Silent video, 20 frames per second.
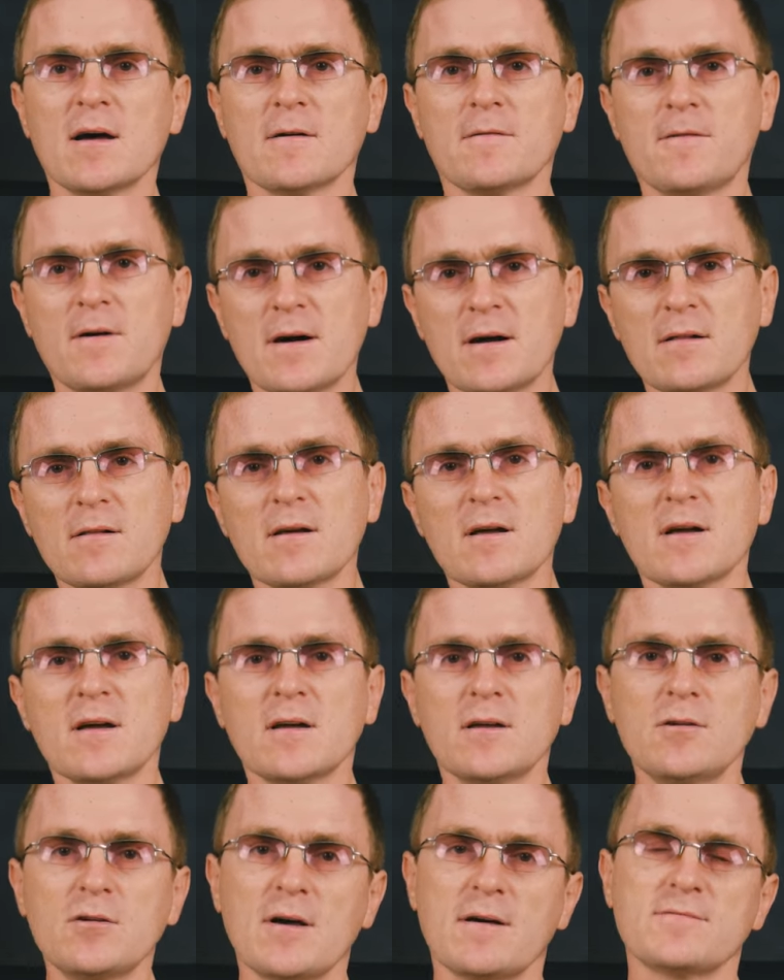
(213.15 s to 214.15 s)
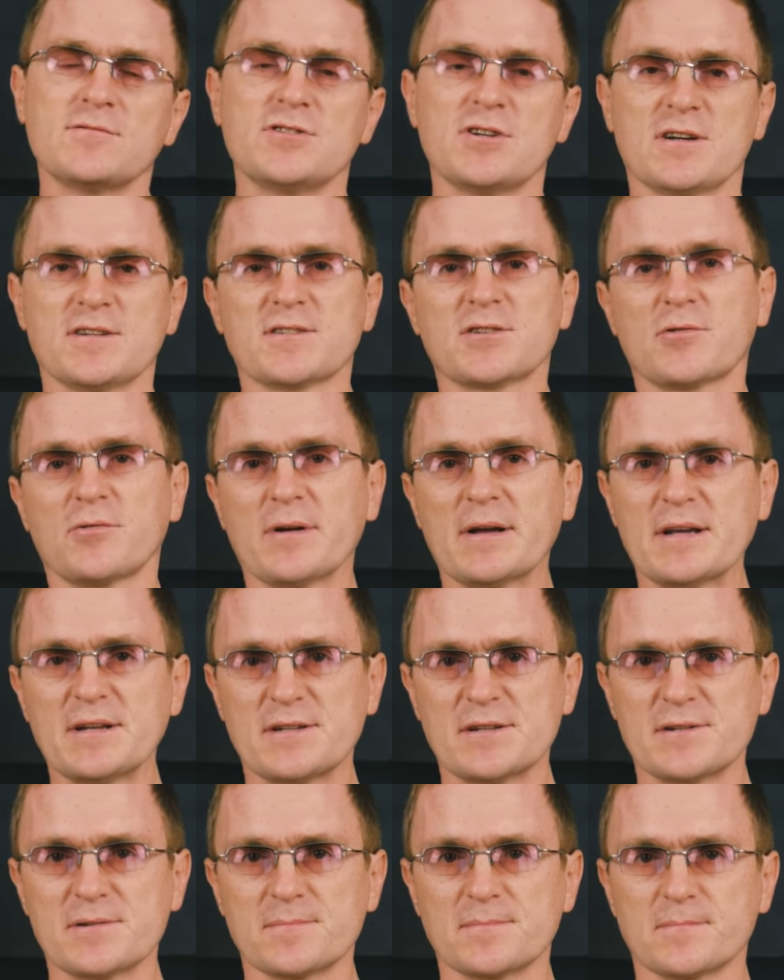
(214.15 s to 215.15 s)
file you have just
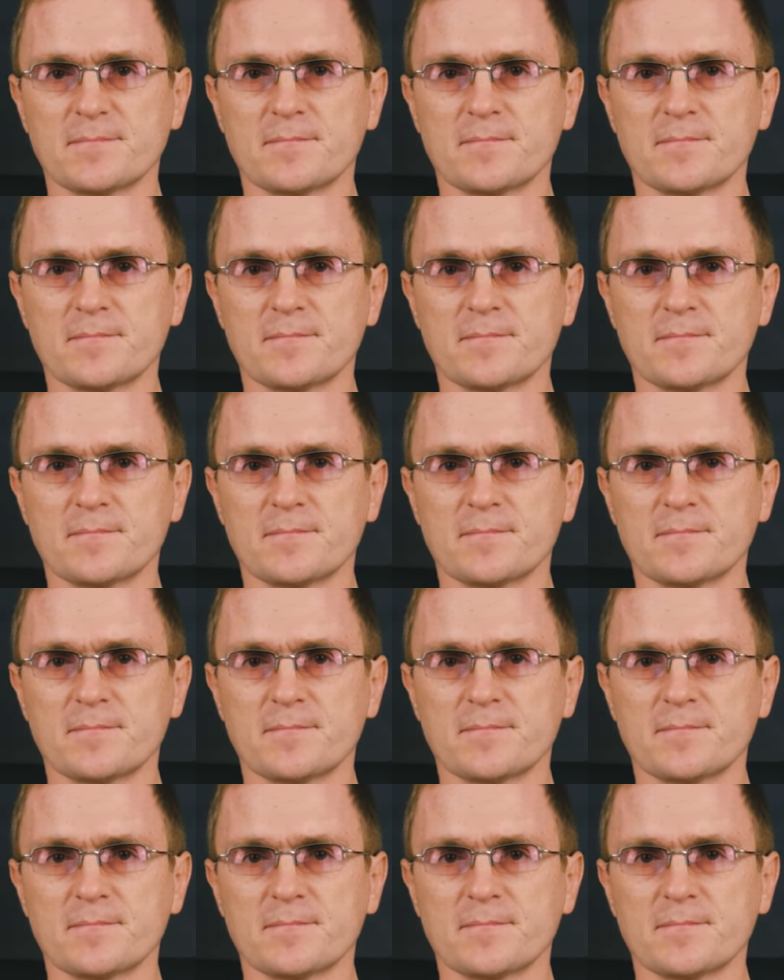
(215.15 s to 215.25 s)
created.